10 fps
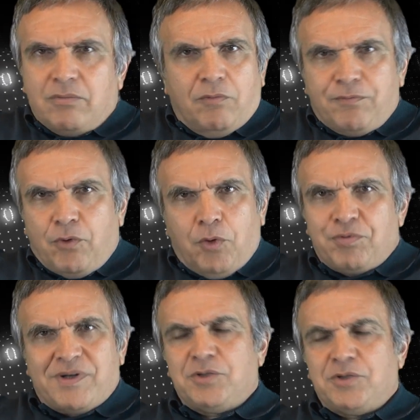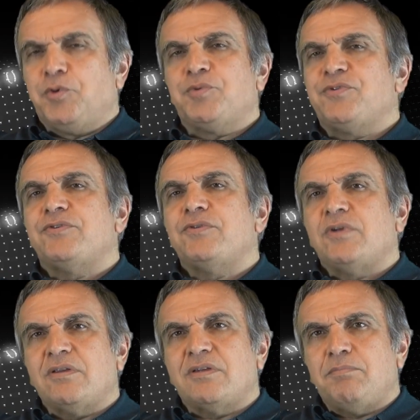for all practical purposes,
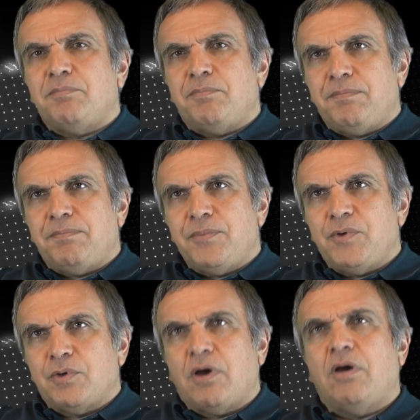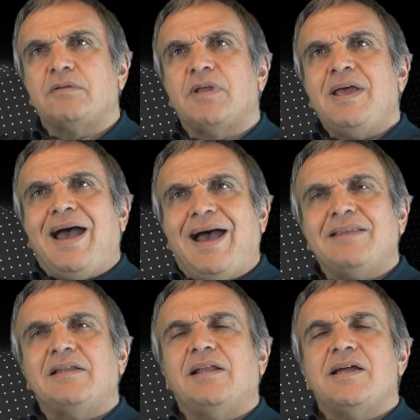you can't
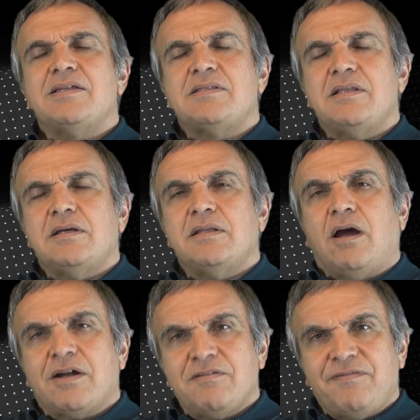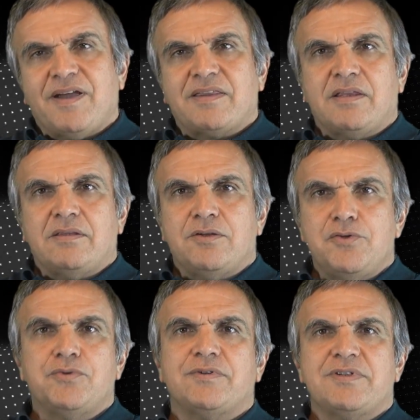analyze the artifact that the
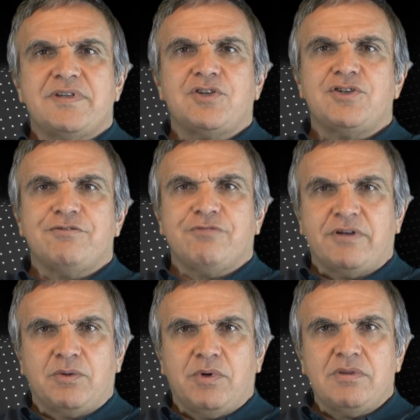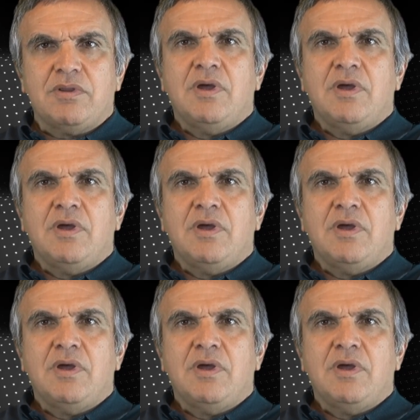user is actually running with.